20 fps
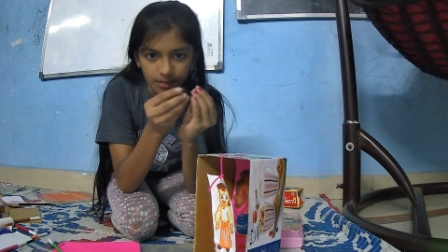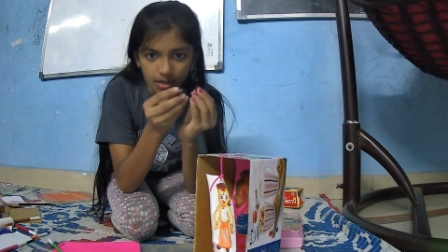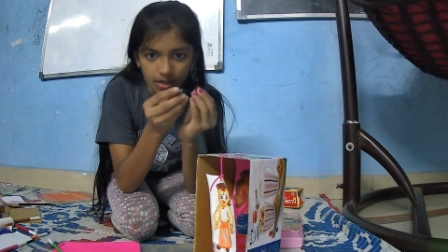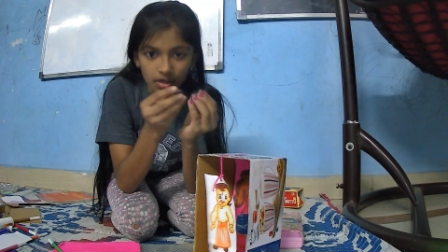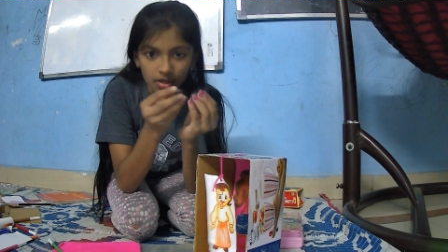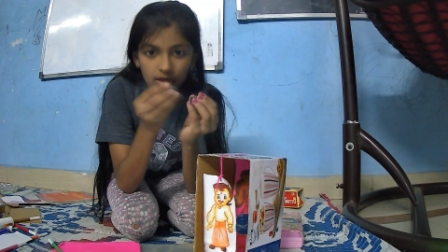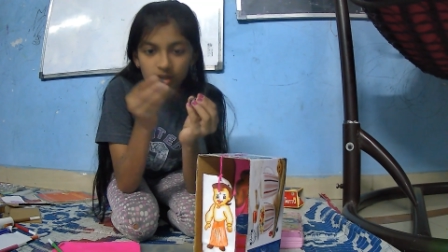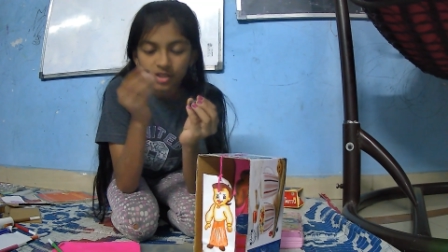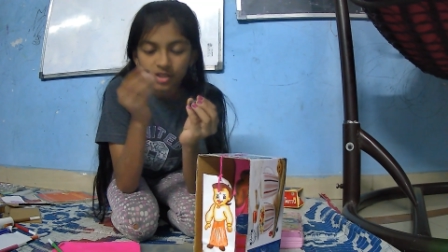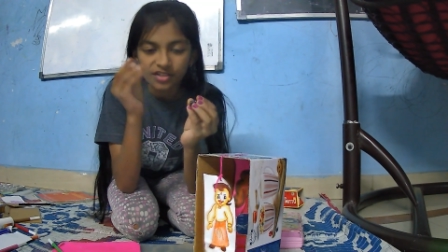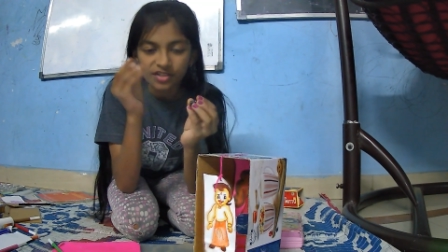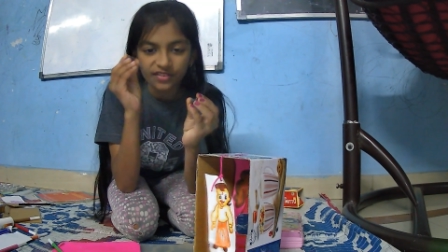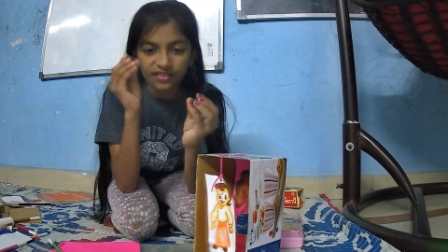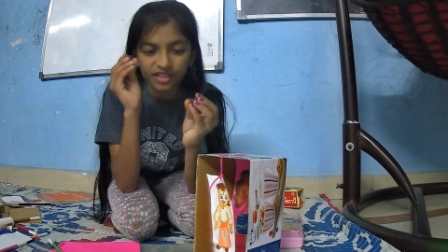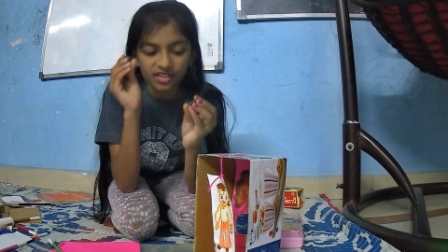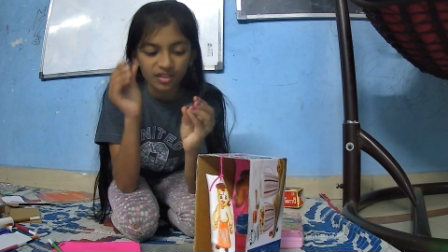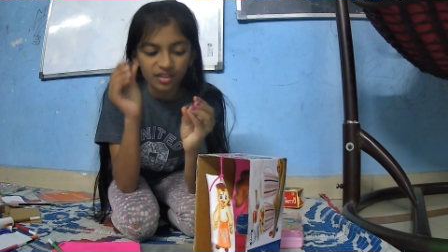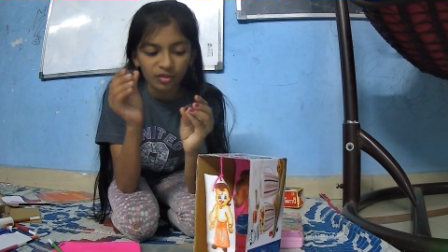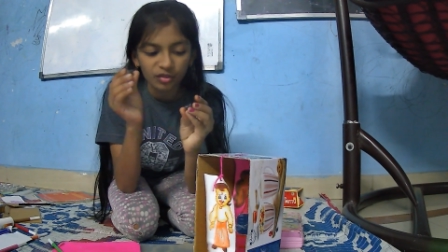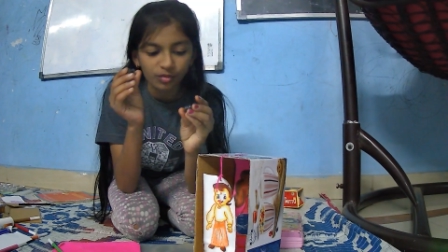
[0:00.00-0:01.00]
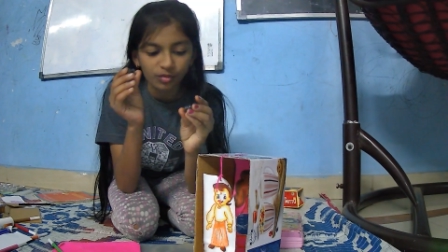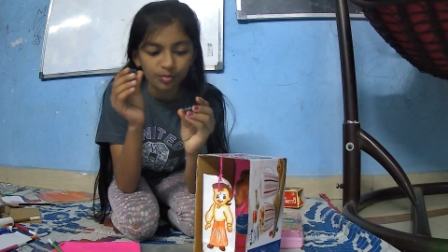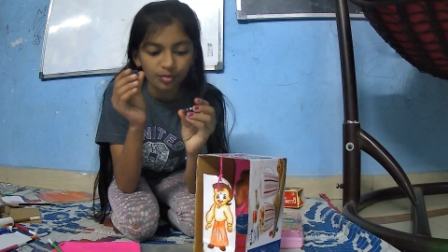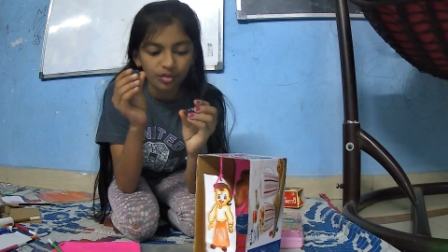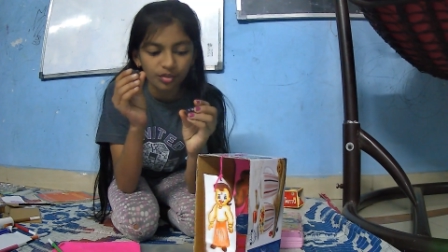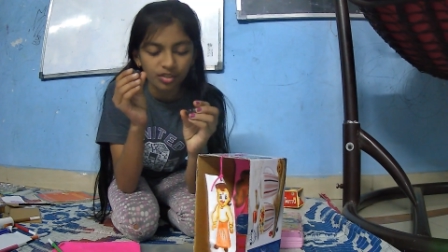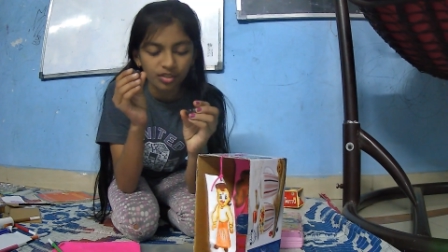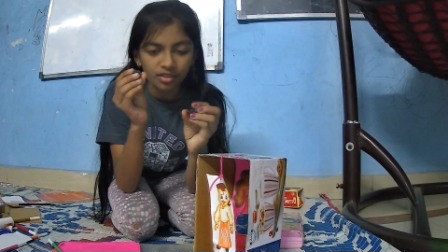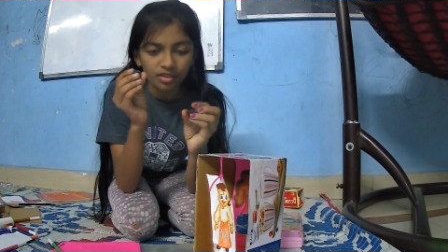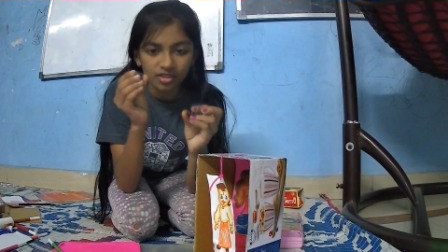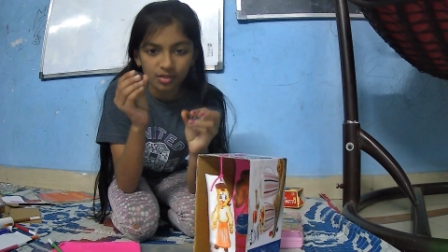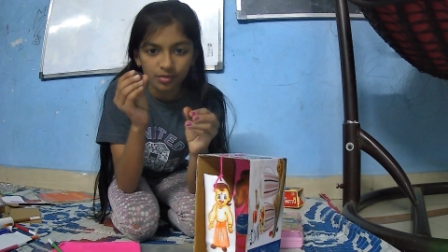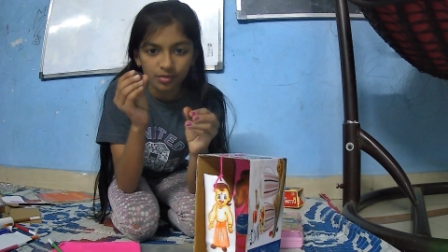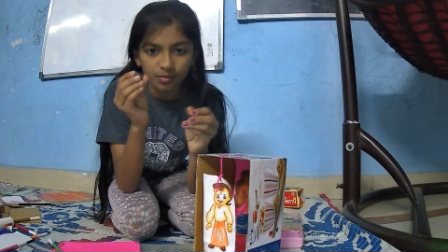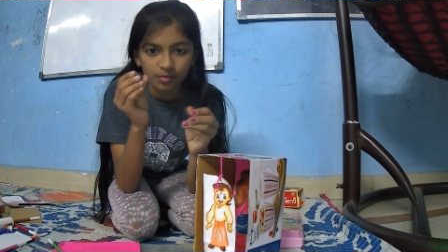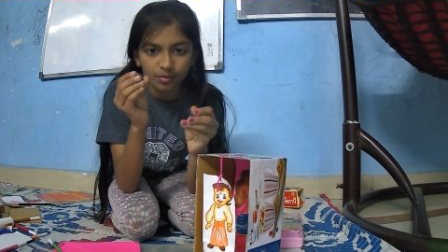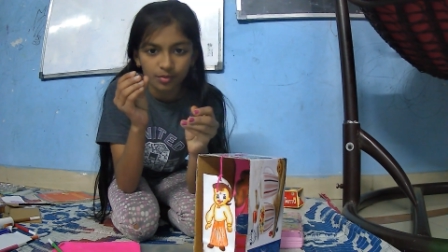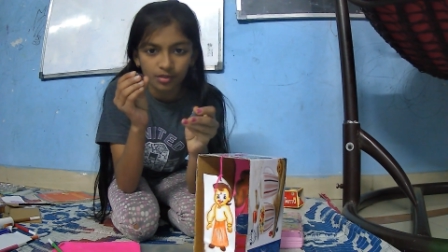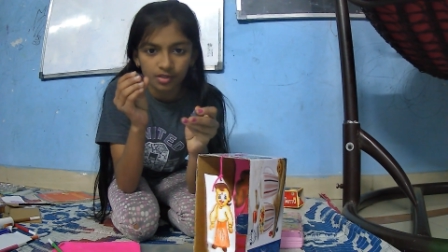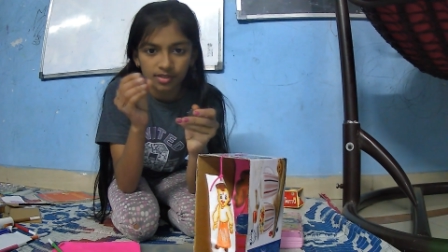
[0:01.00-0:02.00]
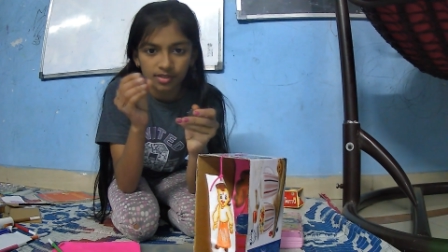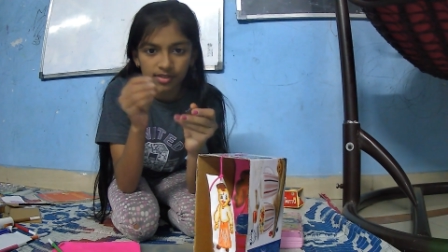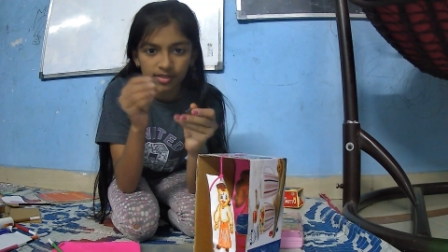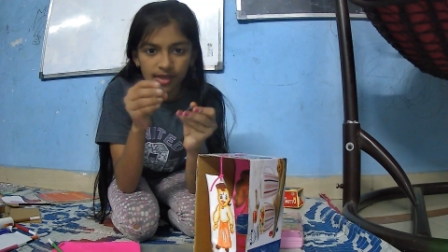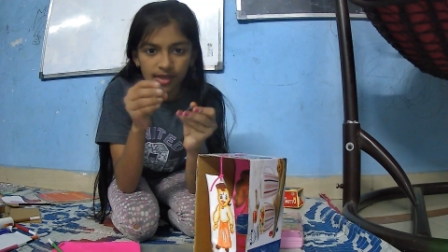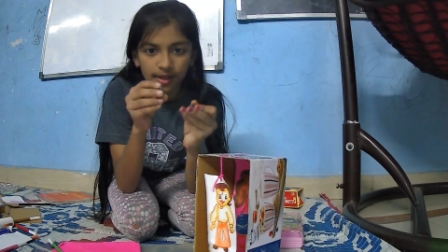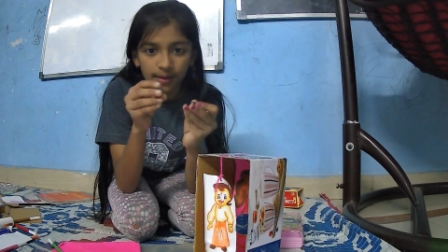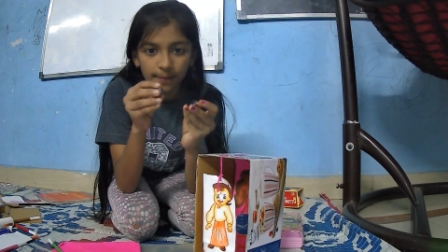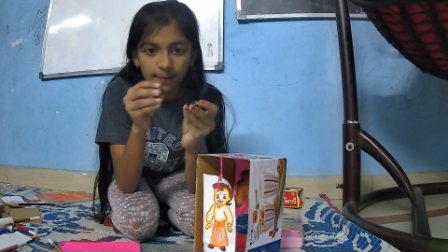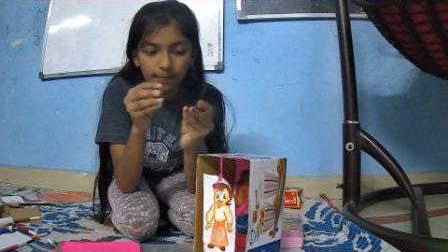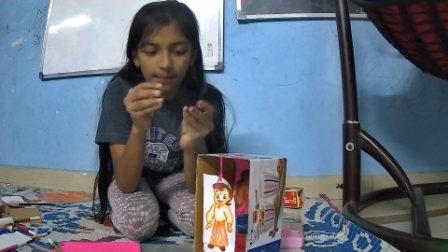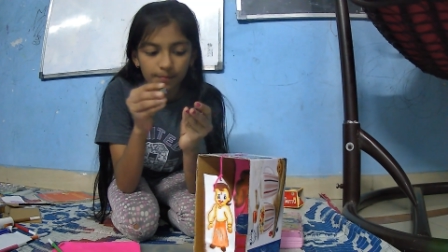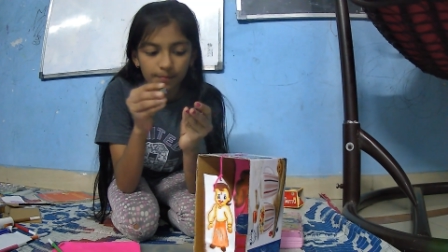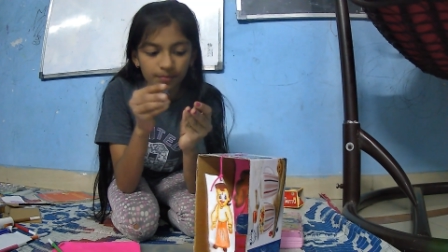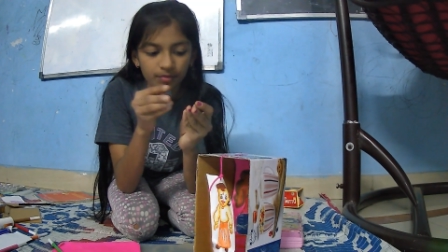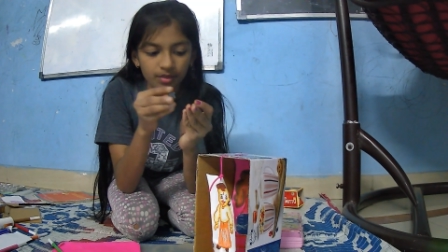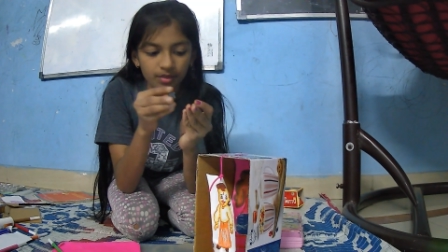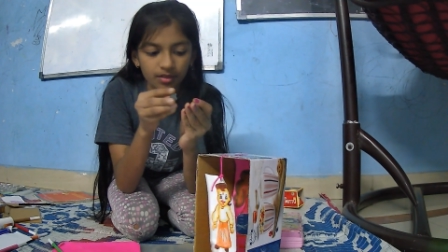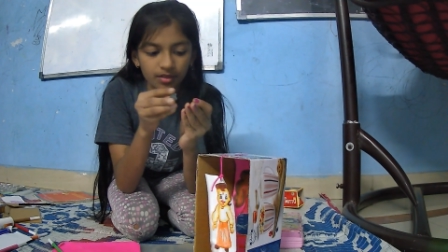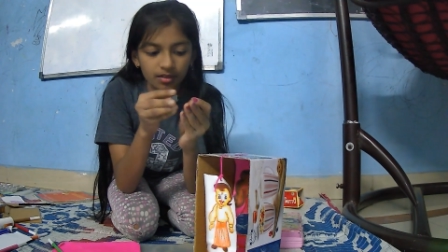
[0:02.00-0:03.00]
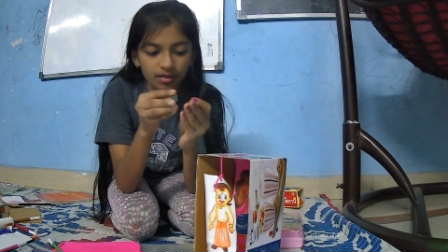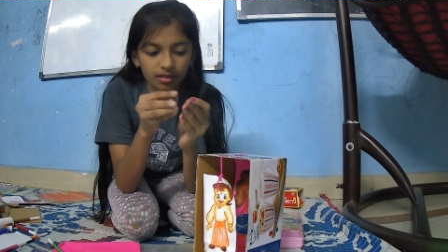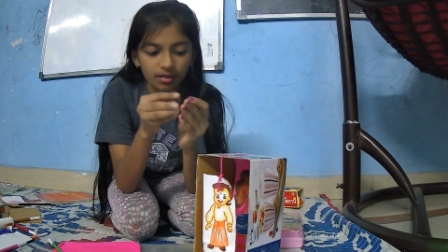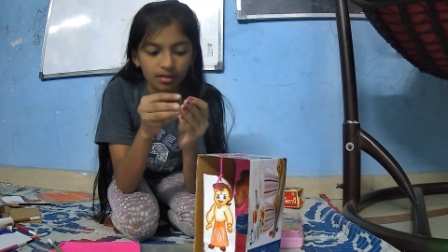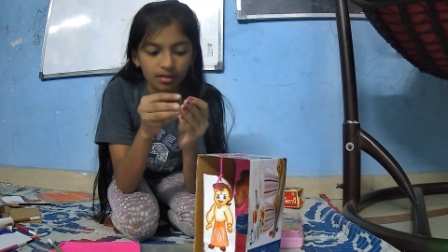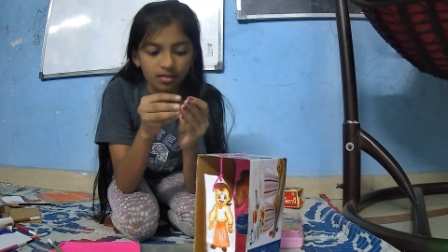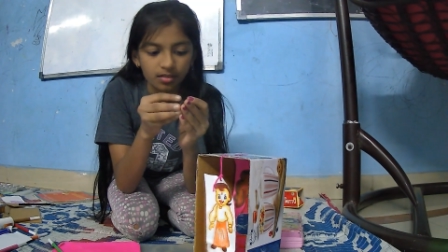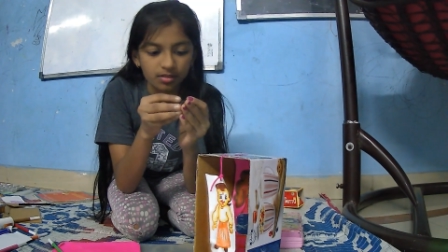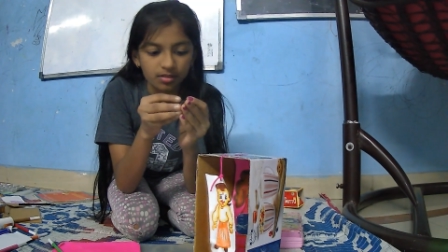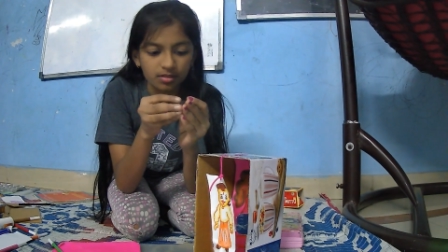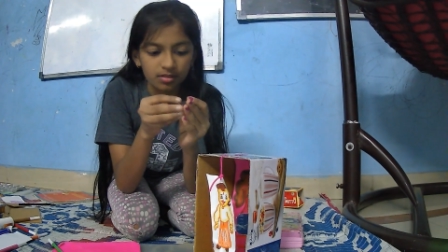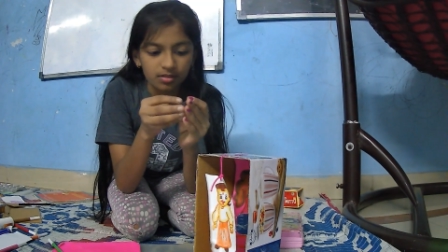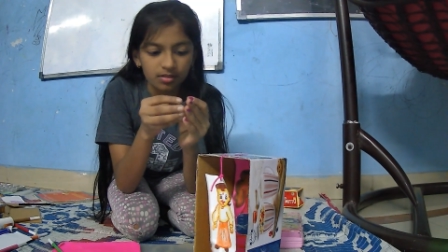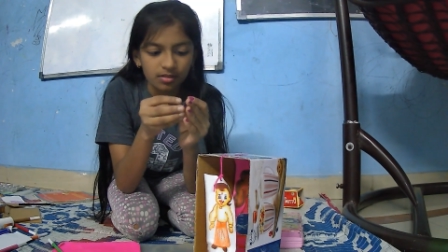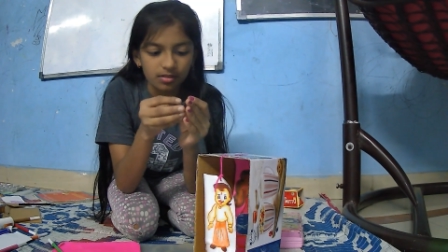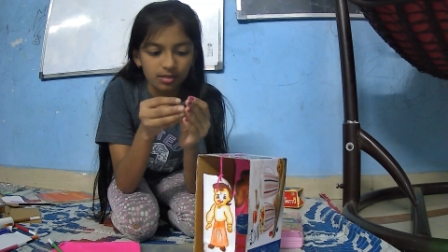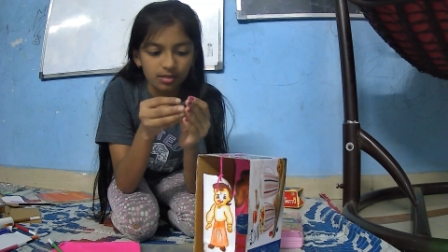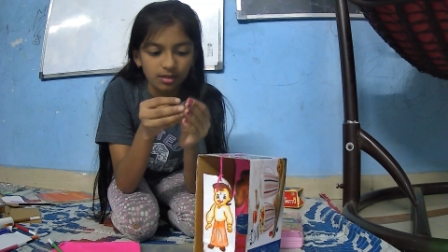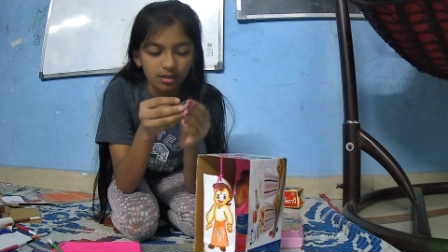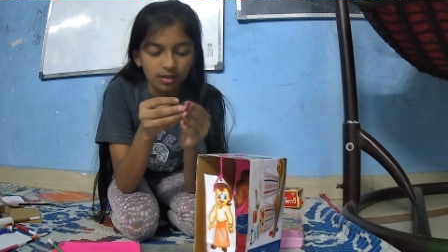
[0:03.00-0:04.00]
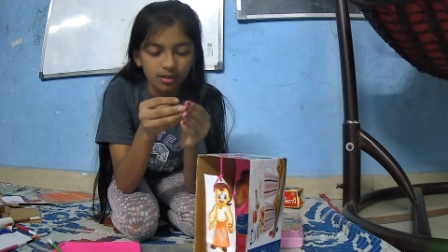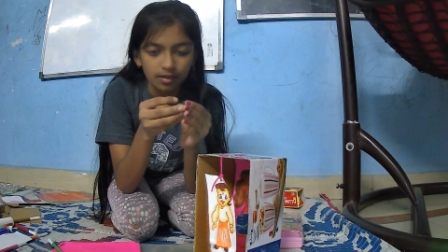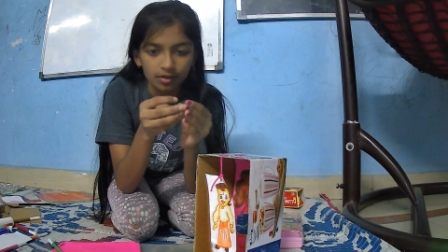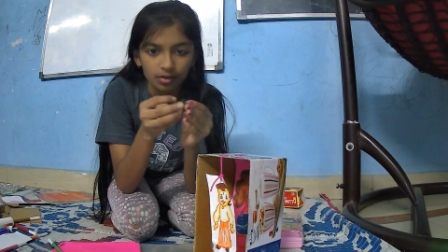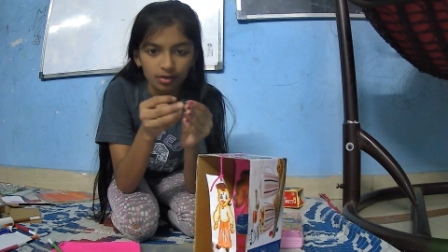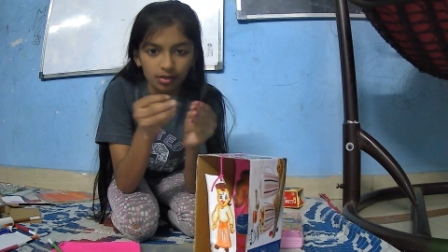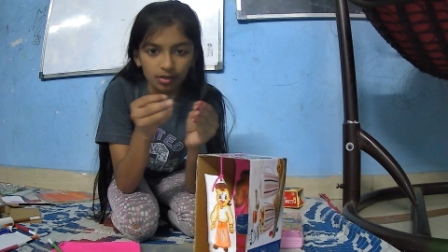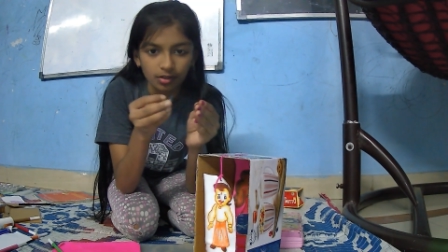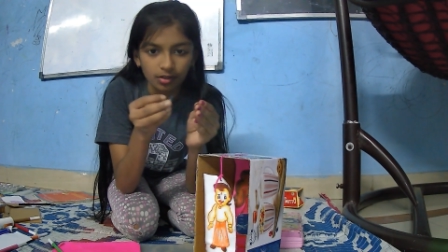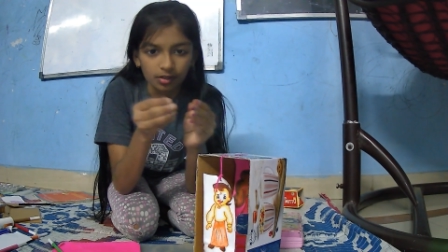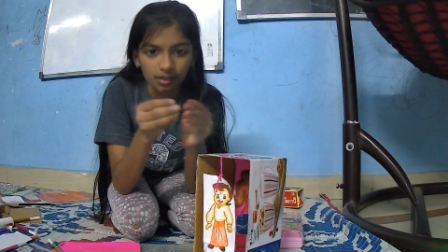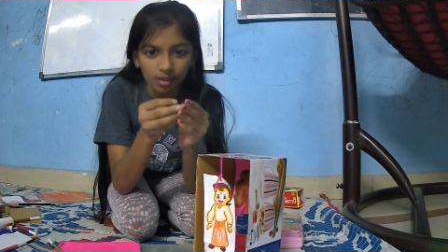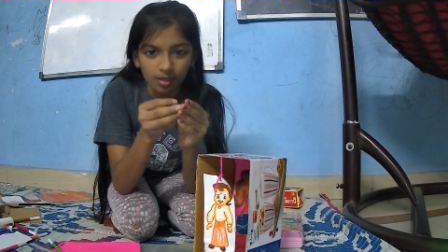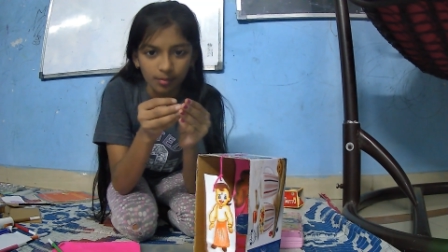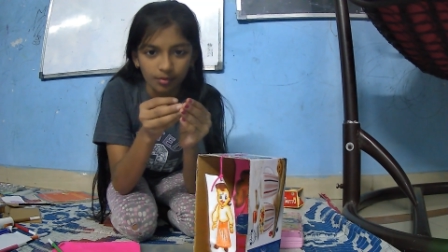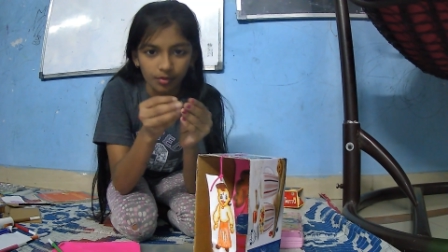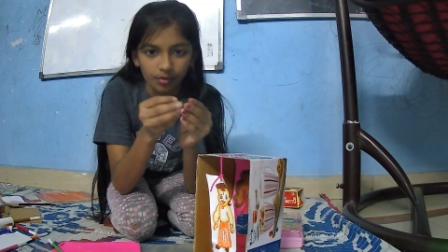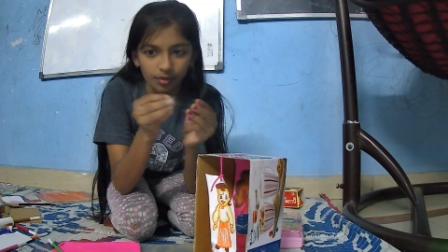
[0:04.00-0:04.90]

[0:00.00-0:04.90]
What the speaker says: So when a South Pole and South Pole is there, it cannot come together.